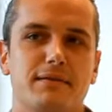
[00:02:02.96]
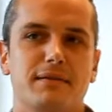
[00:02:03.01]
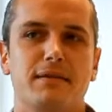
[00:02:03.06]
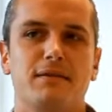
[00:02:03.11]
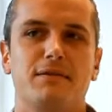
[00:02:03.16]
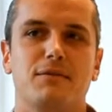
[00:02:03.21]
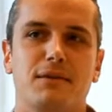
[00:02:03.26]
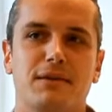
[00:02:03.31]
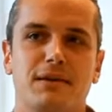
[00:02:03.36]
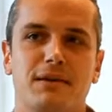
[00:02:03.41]
still
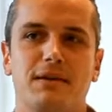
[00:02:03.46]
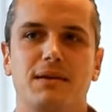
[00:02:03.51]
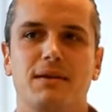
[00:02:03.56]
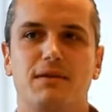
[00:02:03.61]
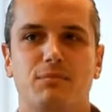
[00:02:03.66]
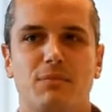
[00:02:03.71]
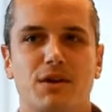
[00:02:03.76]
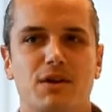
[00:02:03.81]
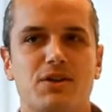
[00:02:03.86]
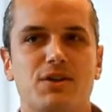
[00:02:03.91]
tricky,
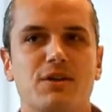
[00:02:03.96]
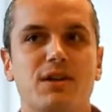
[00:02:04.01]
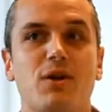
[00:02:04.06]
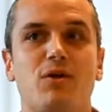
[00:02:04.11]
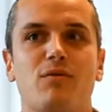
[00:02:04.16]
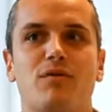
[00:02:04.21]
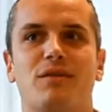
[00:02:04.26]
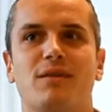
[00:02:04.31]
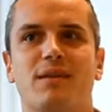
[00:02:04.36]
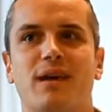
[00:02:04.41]
especially
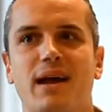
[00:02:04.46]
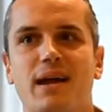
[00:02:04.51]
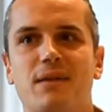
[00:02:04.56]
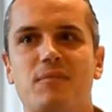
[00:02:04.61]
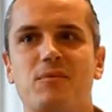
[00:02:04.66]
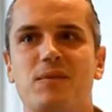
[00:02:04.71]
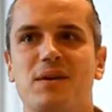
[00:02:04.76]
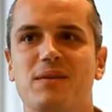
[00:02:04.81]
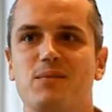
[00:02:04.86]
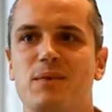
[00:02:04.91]
over
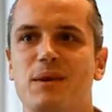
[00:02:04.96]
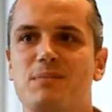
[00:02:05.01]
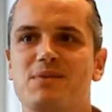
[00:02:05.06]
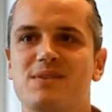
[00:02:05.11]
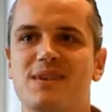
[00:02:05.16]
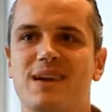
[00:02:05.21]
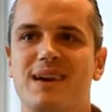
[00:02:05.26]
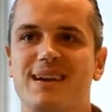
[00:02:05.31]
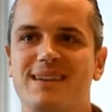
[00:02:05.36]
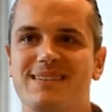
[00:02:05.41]
time when
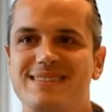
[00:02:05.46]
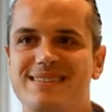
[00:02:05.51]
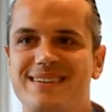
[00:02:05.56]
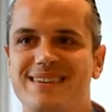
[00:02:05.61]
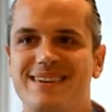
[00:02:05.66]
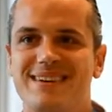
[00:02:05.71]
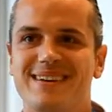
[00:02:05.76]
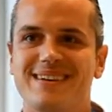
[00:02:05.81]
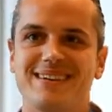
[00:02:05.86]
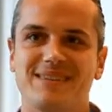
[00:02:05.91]
websites,
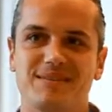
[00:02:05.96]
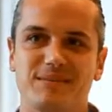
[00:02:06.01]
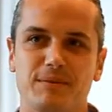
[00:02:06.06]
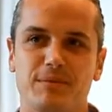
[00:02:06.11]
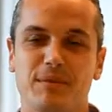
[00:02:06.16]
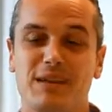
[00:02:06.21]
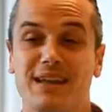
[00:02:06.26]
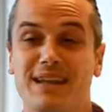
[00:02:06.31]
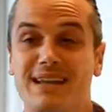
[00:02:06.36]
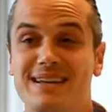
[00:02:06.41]

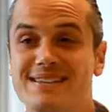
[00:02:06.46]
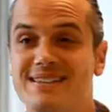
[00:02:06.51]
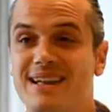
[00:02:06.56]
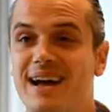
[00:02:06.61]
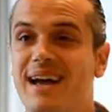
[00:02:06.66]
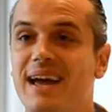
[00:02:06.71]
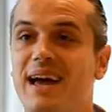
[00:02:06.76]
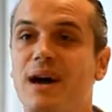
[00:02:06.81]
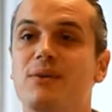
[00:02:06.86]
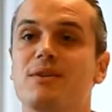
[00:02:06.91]
when links
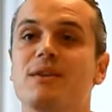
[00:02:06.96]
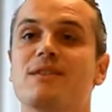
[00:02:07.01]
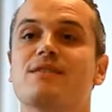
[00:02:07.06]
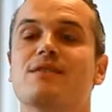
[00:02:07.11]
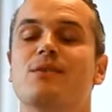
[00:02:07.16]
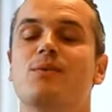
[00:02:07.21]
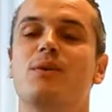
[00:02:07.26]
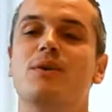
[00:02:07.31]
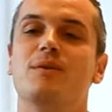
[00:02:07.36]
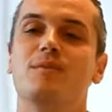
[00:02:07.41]
die out and
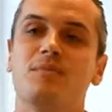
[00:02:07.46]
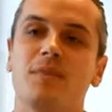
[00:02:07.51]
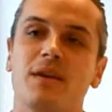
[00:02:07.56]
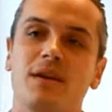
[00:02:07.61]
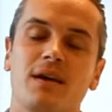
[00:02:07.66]
so on.